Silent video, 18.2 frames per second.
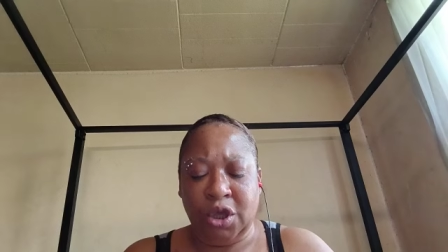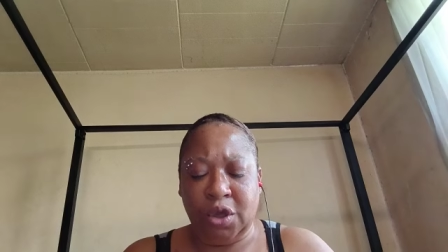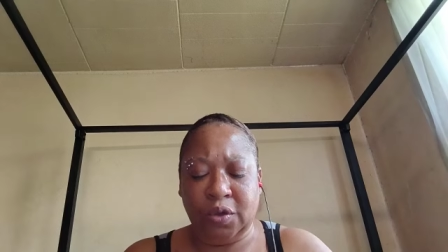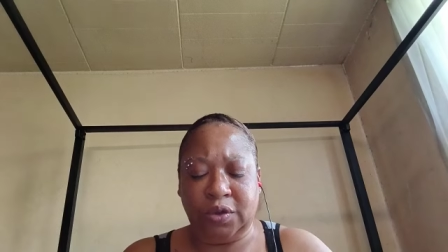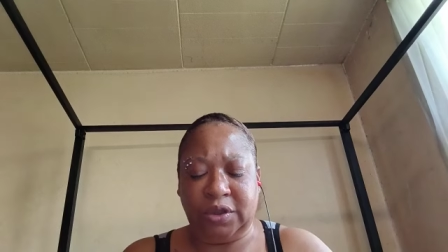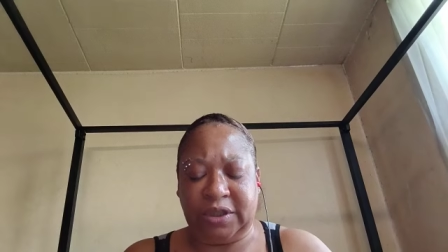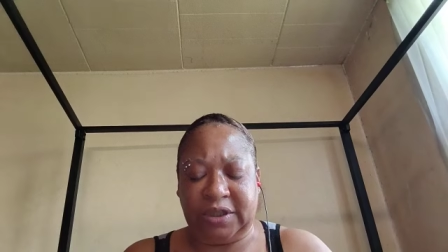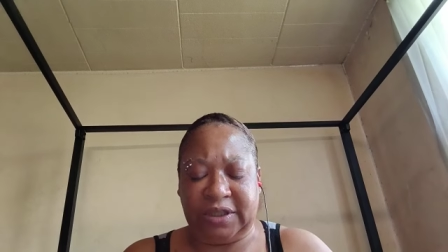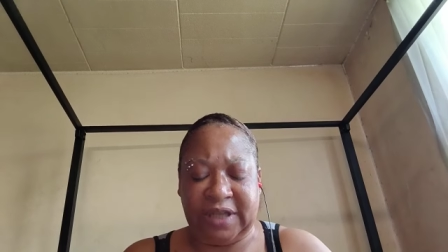You
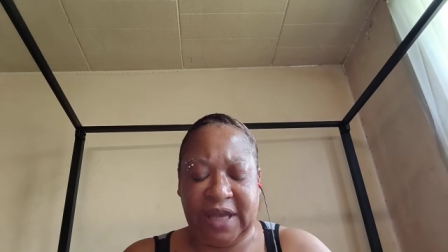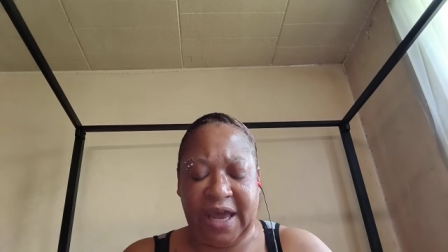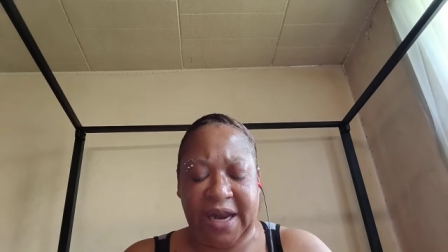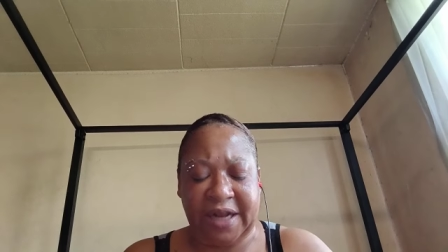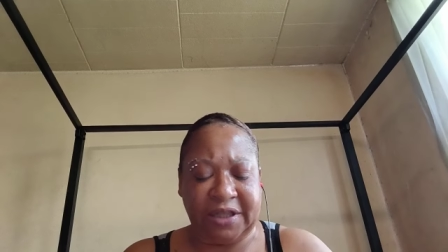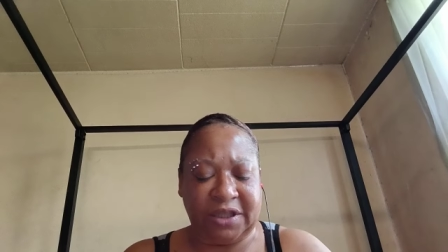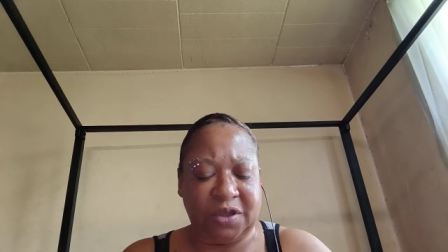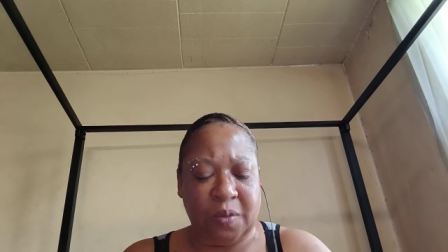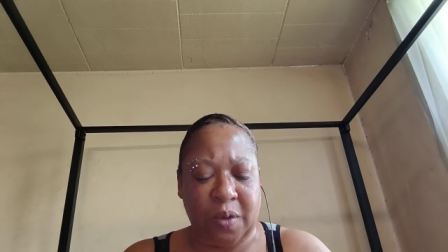said
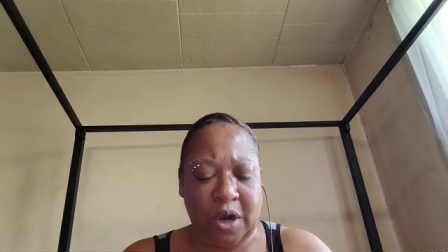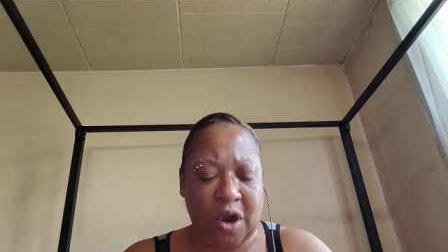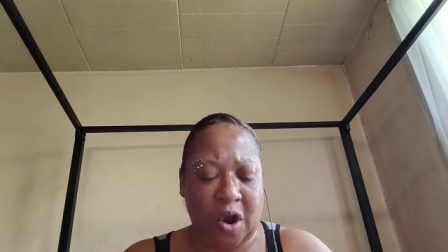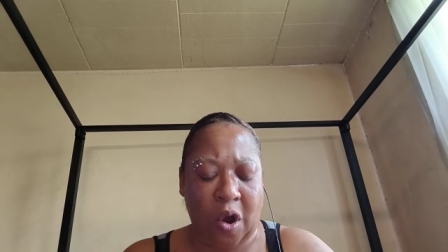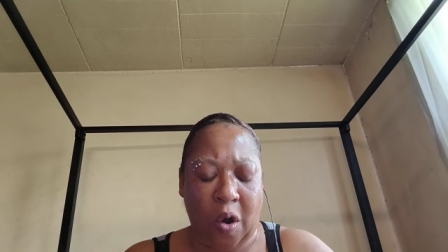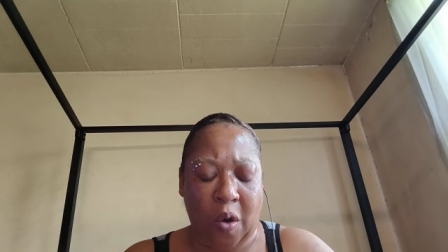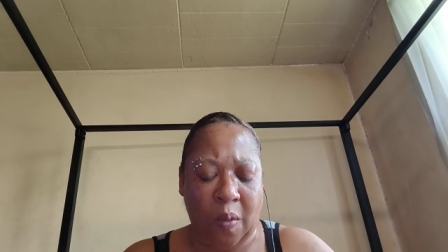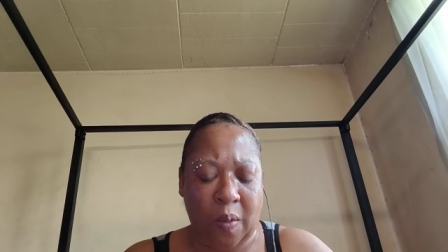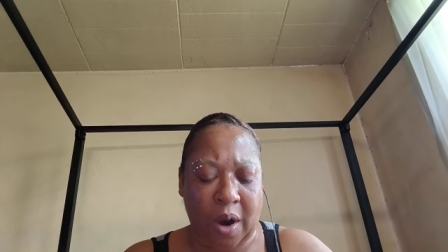it to a
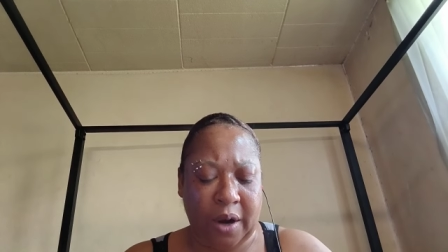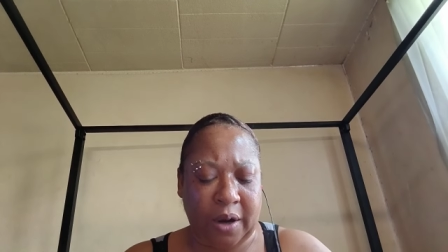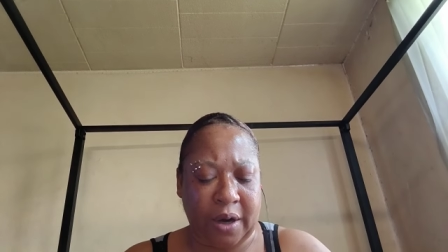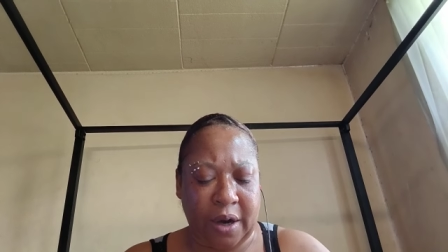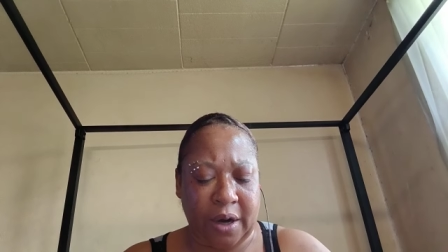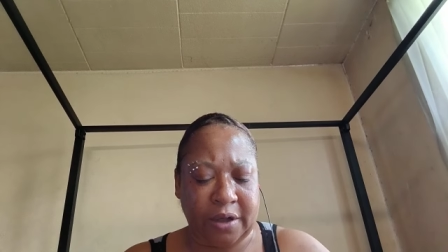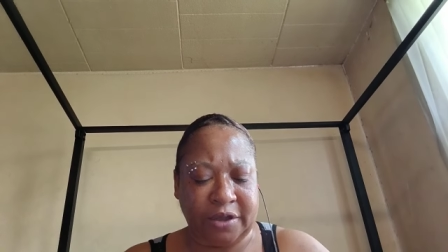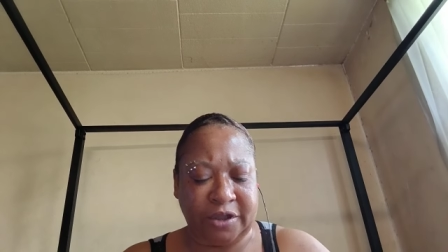coworker.